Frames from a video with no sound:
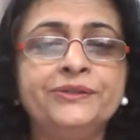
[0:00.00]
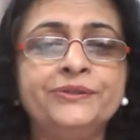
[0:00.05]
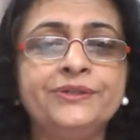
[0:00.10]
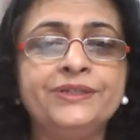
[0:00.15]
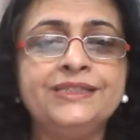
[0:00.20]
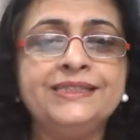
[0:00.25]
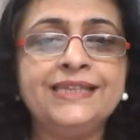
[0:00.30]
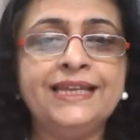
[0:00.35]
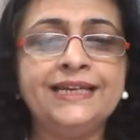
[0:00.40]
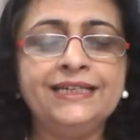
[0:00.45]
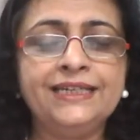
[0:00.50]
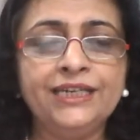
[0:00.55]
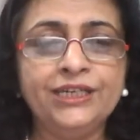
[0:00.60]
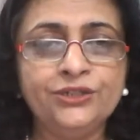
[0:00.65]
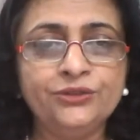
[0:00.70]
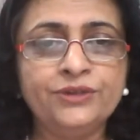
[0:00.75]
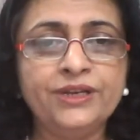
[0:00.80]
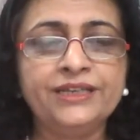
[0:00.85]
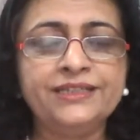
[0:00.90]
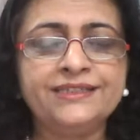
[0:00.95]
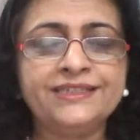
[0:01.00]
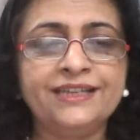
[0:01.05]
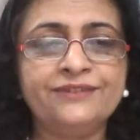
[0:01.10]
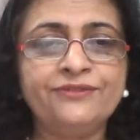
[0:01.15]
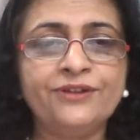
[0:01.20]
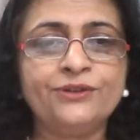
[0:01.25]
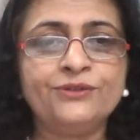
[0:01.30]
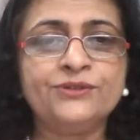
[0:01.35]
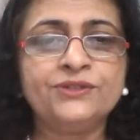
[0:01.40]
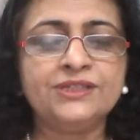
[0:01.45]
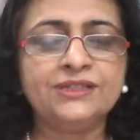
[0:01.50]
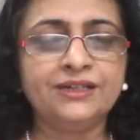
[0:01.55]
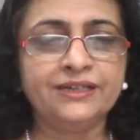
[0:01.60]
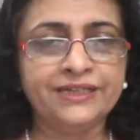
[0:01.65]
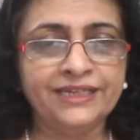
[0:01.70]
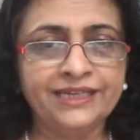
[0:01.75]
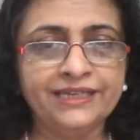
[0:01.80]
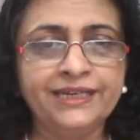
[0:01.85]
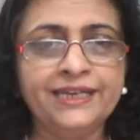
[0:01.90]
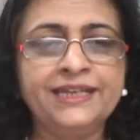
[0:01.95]
recently, today itself, I was
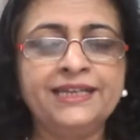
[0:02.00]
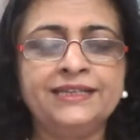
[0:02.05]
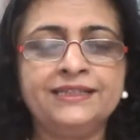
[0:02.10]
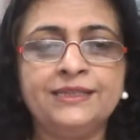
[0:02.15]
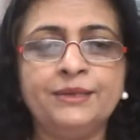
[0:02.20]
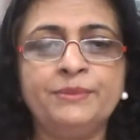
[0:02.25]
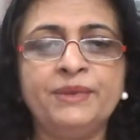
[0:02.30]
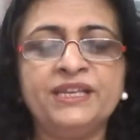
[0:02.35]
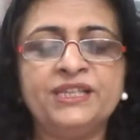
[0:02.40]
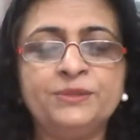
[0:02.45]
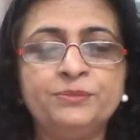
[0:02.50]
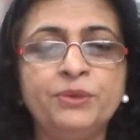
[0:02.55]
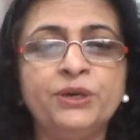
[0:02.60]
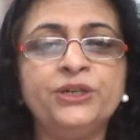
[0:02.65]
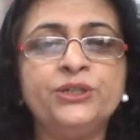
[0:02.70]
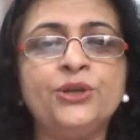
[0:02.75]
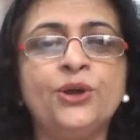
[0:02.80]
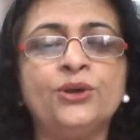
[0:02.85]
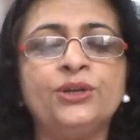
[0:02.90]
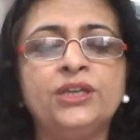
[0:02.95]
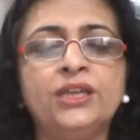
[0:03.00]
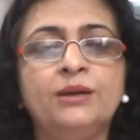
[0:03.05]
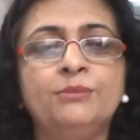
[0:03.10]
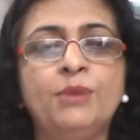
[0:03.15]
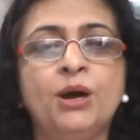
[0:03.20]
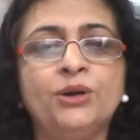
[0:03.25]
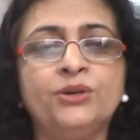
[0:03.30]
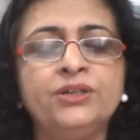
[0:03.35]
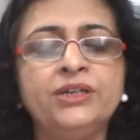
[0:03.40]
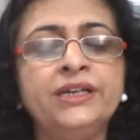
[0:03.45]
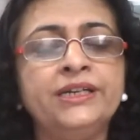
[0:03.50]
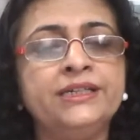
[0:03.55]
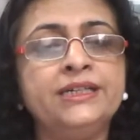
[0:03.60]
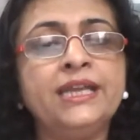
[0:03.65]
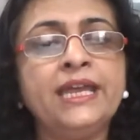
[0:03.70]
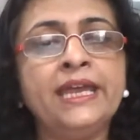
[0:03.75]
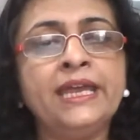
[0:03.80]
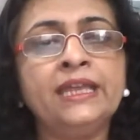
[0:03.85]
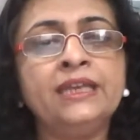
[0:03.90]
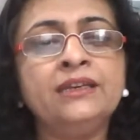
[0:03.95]
hearing some expert talking about
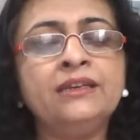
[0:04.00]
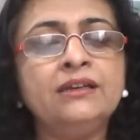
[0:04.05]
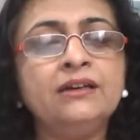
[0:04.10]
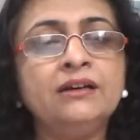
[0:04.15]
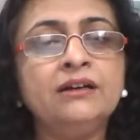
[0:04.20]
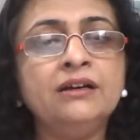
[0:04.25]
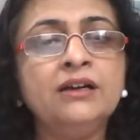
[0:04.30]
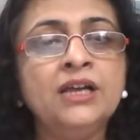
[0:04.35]
it. And